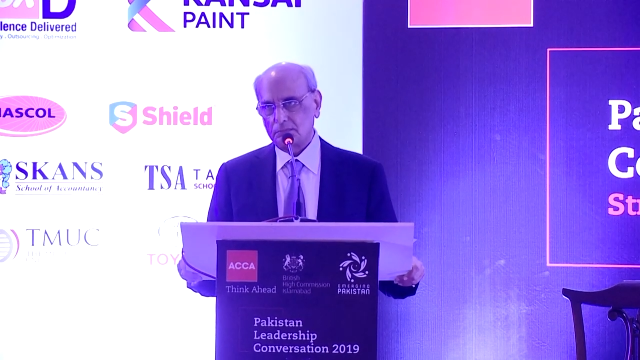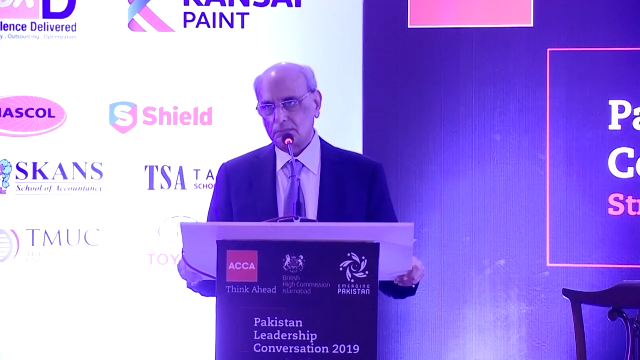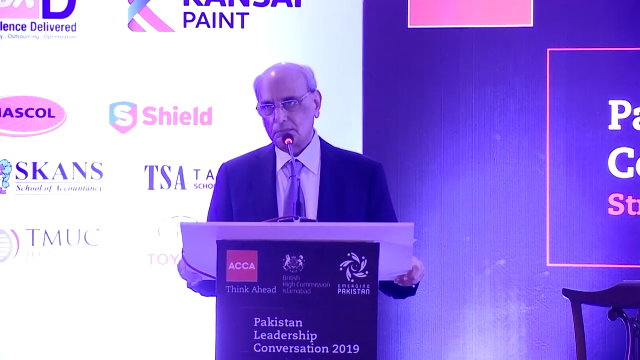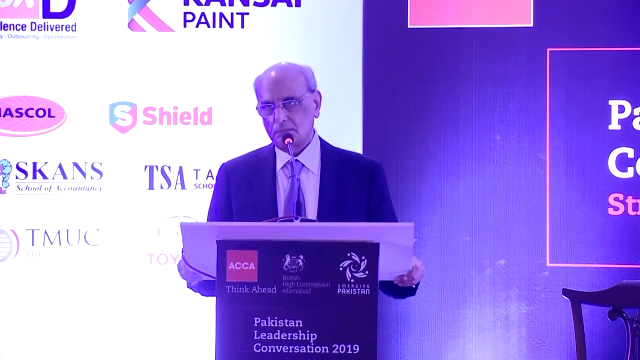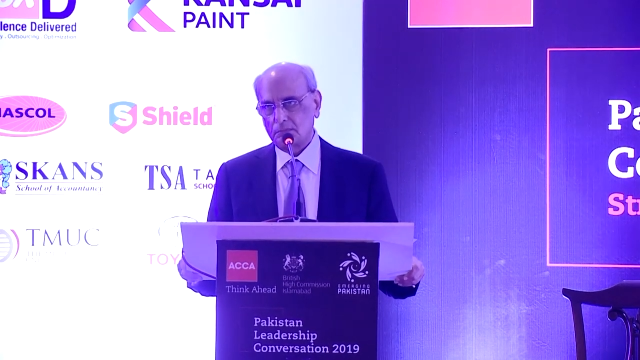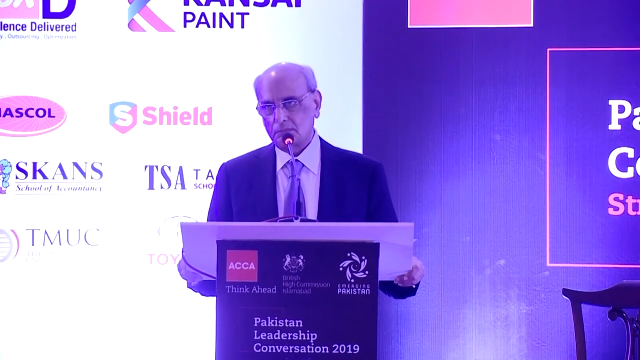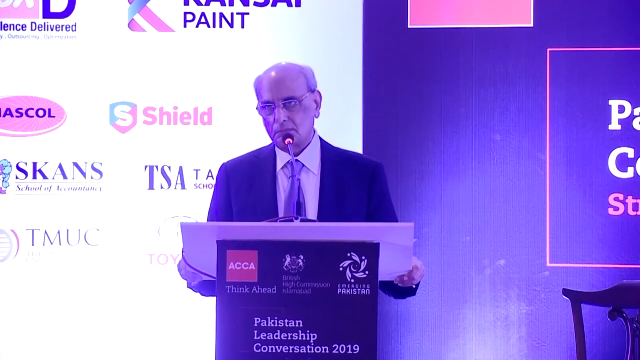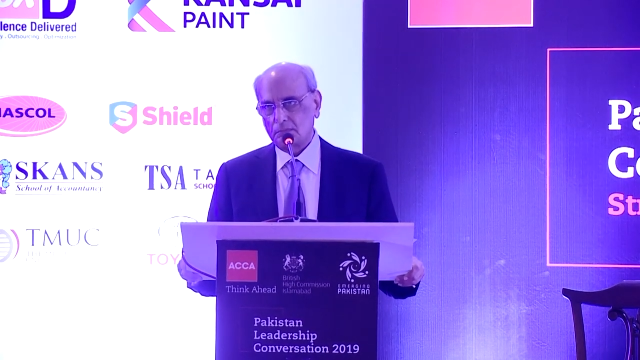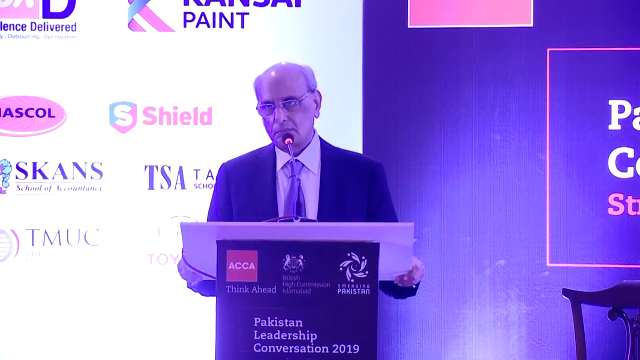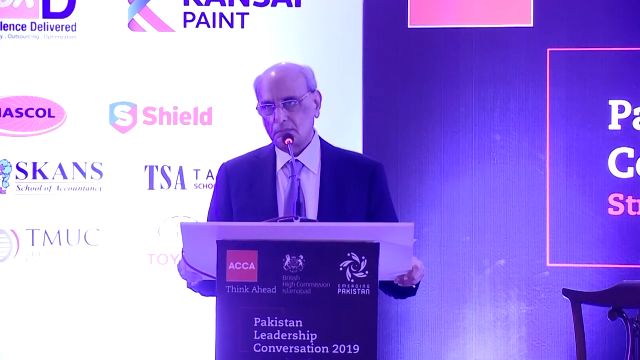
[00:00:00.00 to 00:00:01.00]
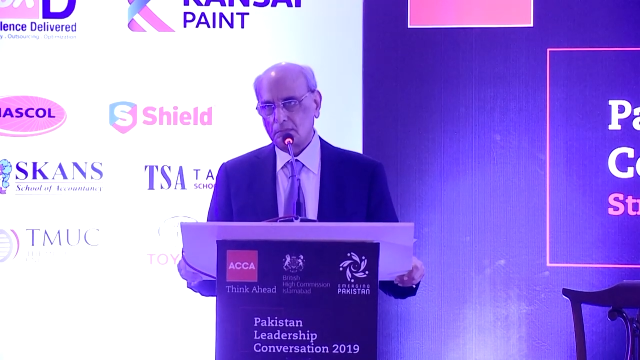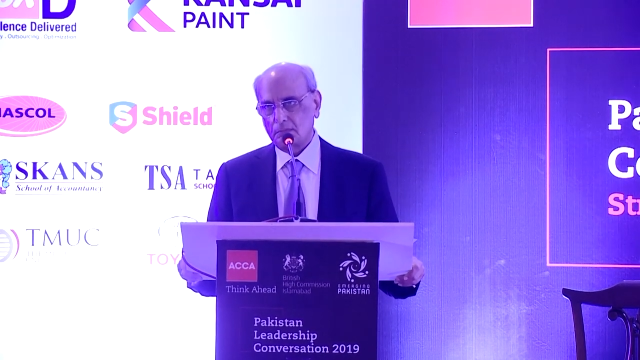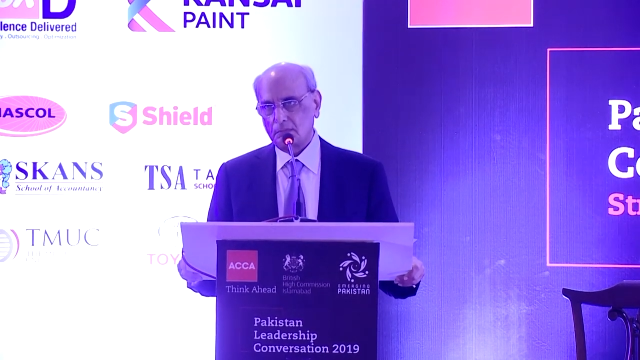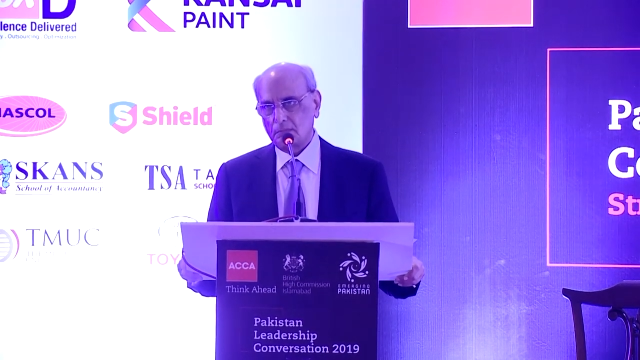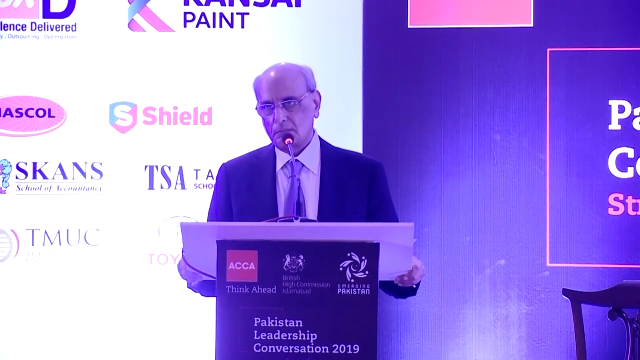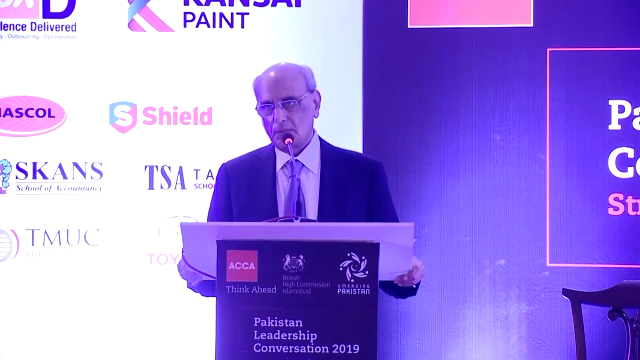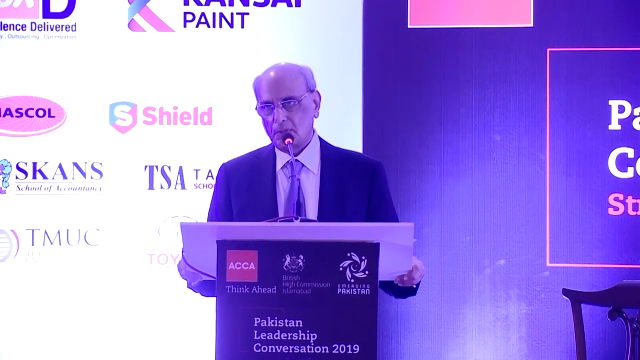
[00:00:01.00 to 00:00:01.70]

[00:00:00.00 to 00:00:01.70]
No one is speaking in this clip.